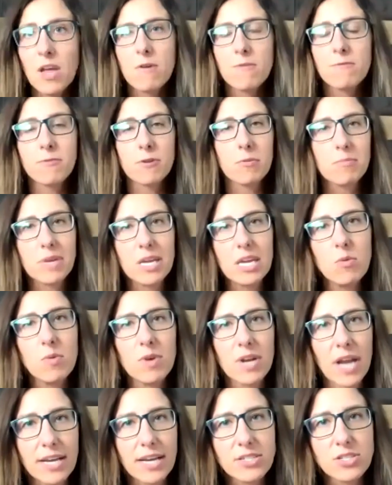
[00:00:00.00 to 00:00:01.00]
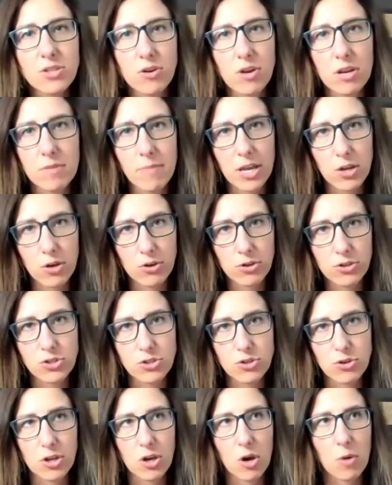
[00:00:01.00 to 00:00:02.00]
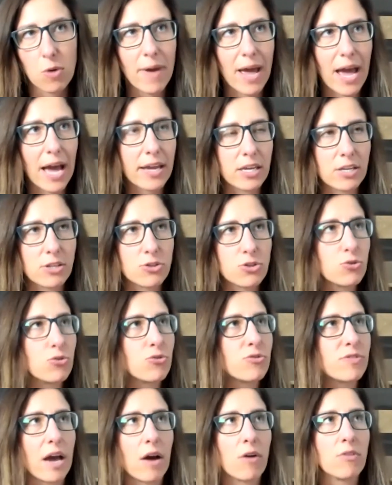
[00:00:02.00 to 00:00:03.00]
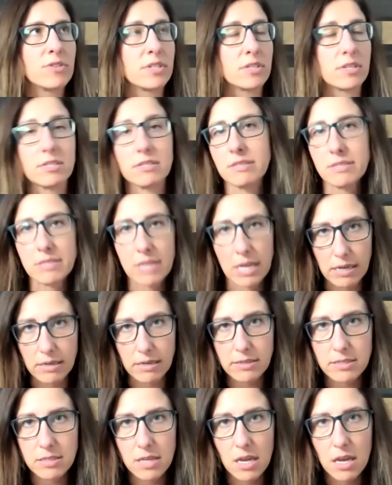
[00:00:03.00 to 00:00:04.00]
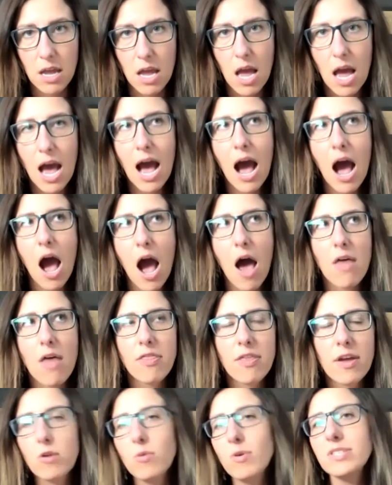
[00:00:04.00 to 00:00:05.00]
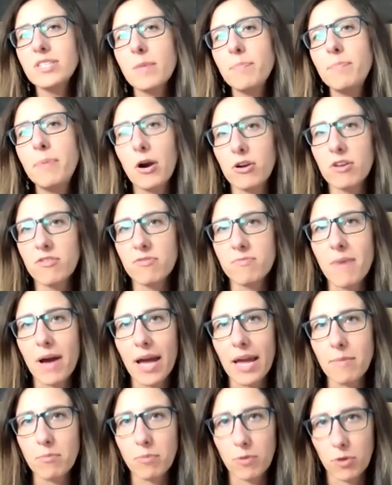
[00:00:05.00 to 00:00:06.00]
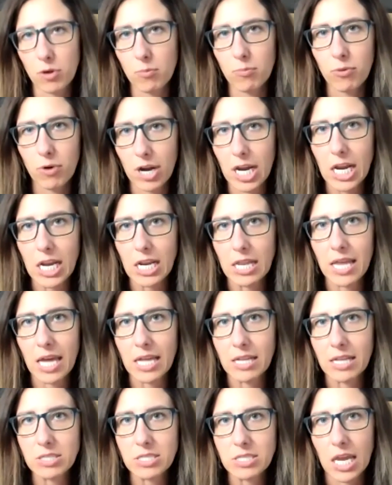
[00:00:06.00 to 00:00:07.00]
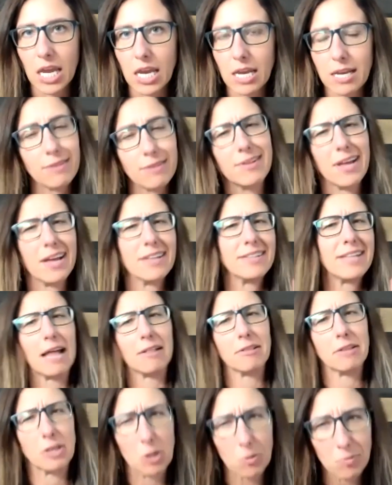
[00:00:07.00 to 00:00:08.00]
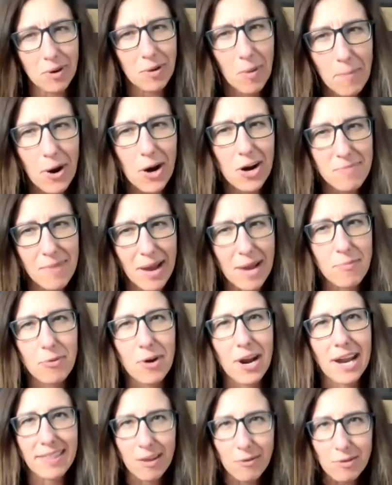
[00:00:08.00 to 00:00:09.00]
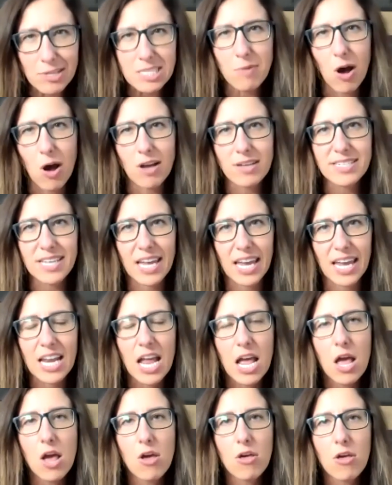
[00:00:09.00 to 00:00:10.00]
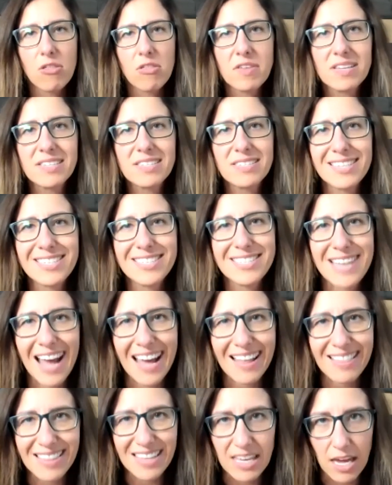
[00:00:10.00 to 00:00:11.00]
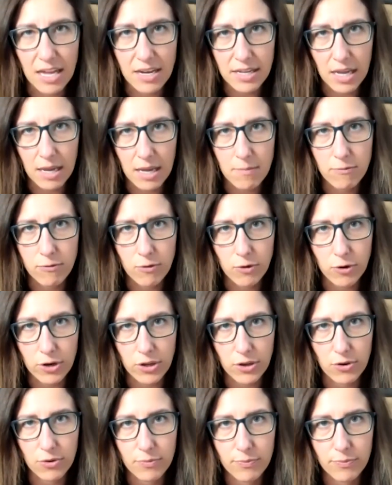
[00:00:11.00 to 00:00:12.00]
For me, when I started my yoga studio back in 2006, there was a part of my little brain that's saying, not little, but a part of my brain that was small saying, this is not the end game for you.